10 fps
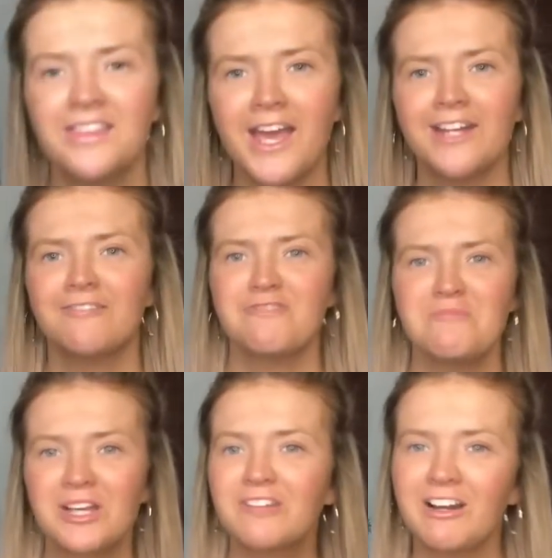Then
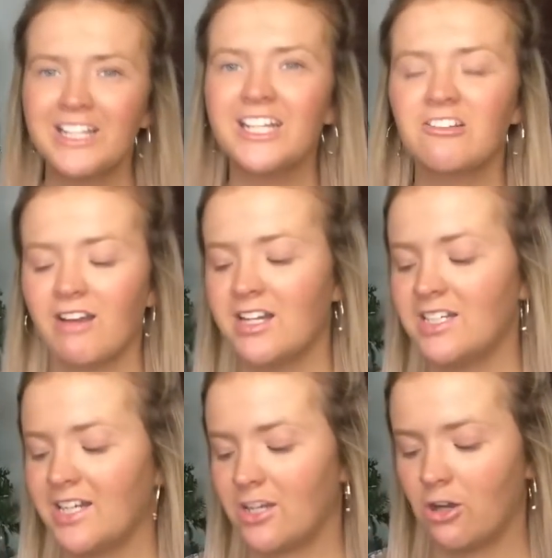from my granny and
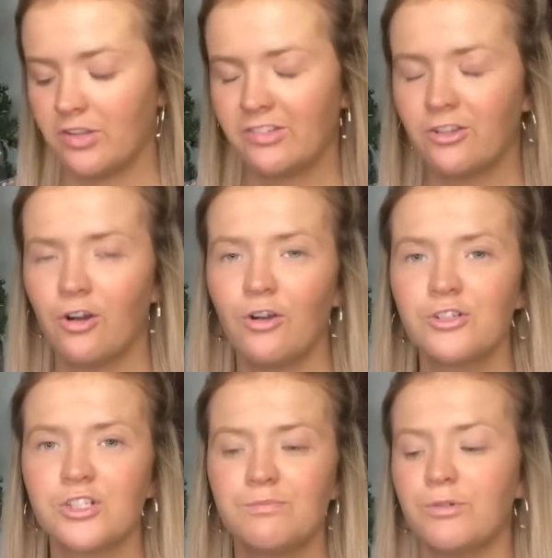granddad, I got this
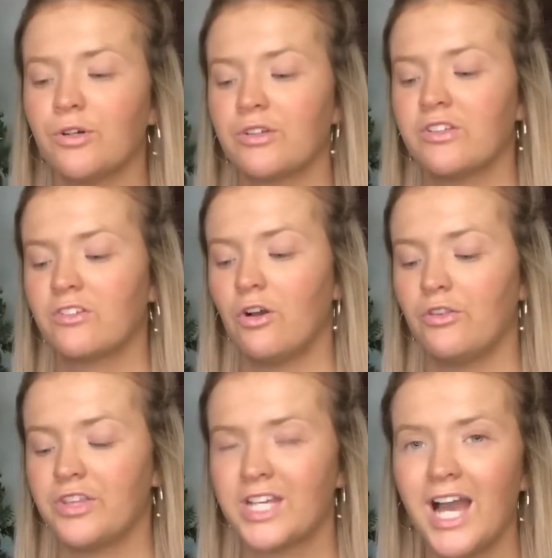gorgeous book that's
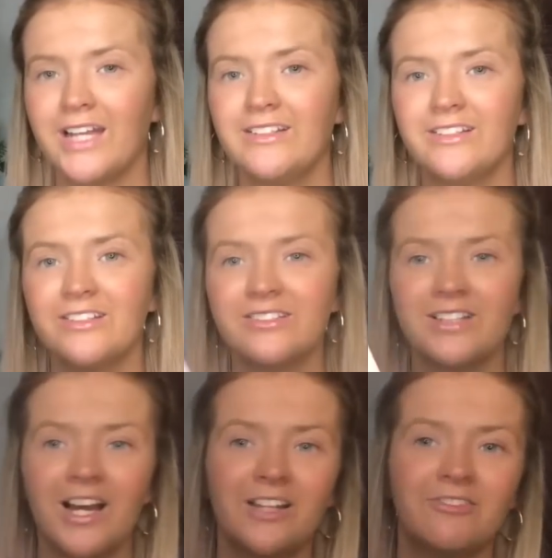called The Kindness
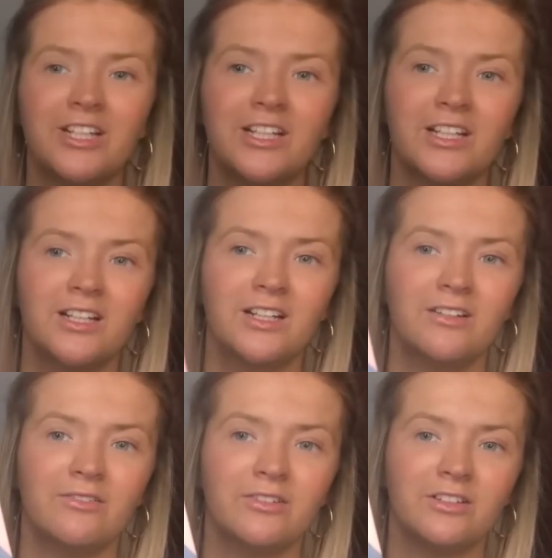Diary.
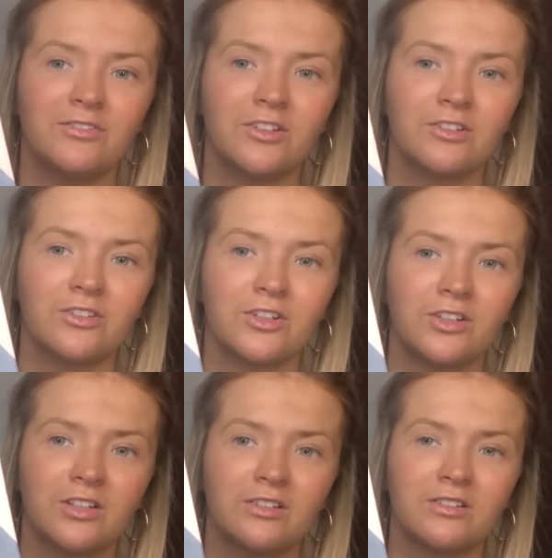Let's see if it'll
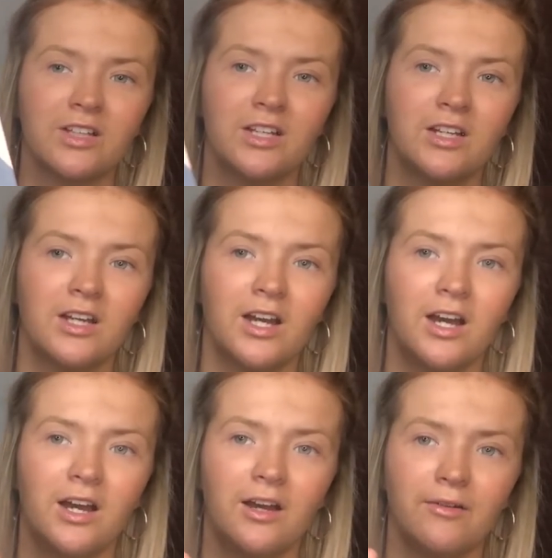focus.
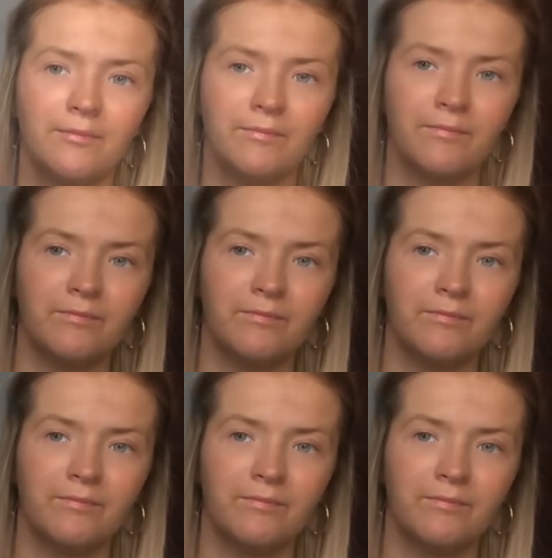Um,